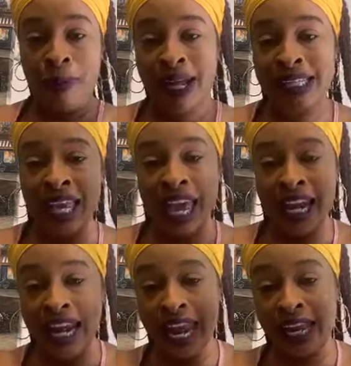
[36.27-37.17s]
Because
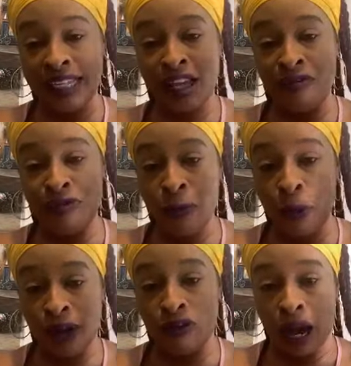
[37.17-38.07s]
any niggas in
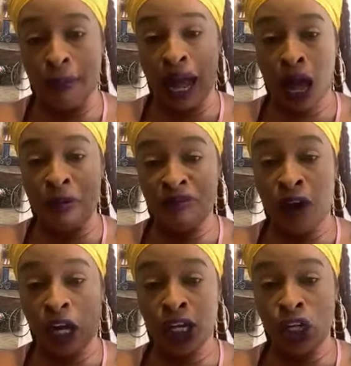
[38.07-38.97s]
Freeport, Grand Bahama
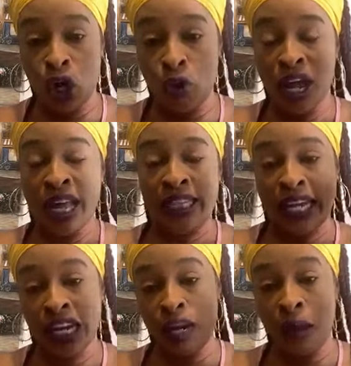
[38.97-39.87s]
fucking you,
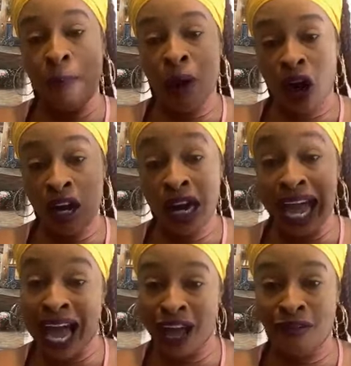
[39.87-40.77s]
they need to be burned
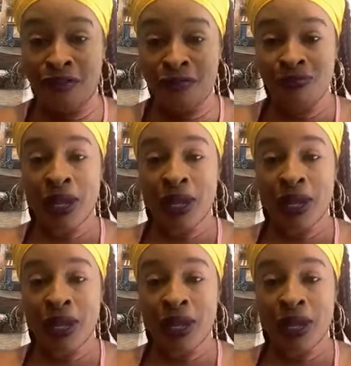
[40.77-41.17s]
alive.